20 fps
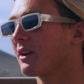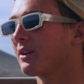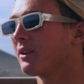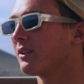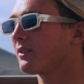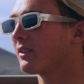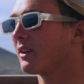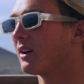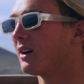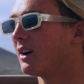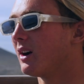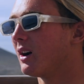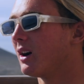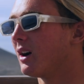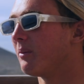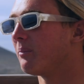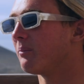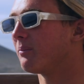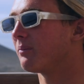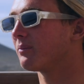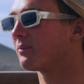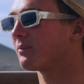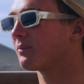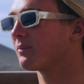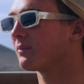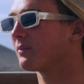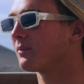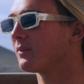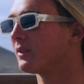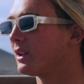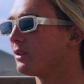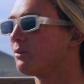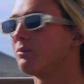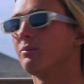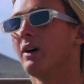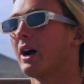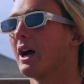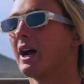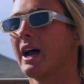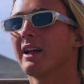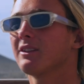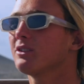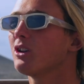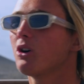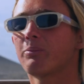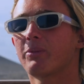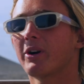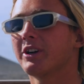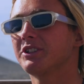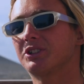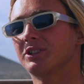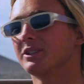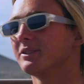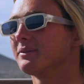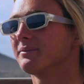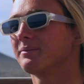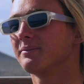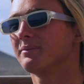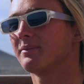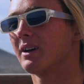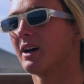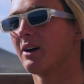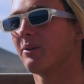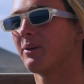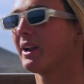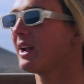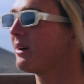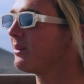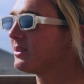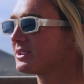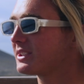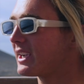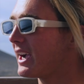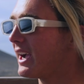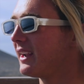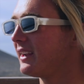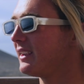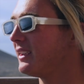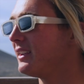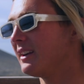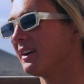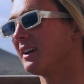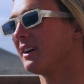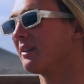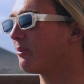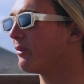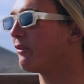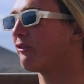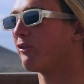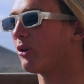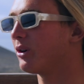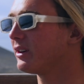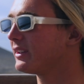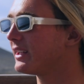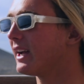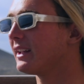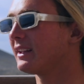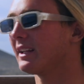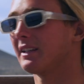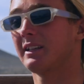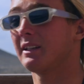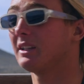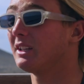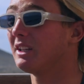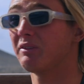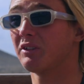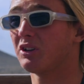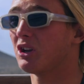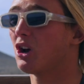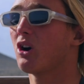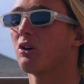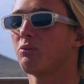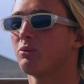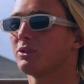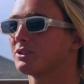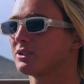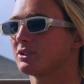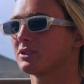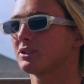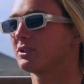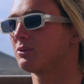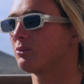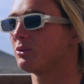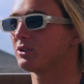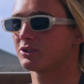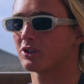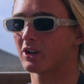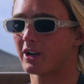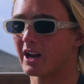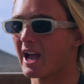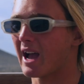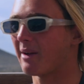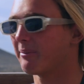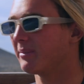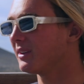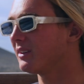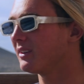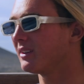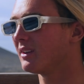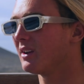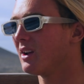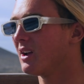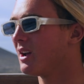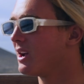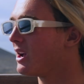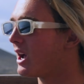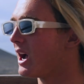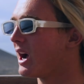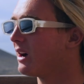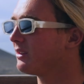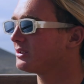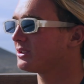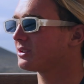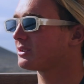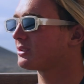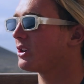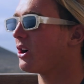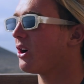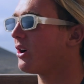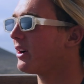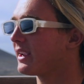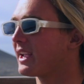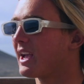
because I had no pressure. When I was kiting here, before that, I didn't even know what's going to happen. I was just going,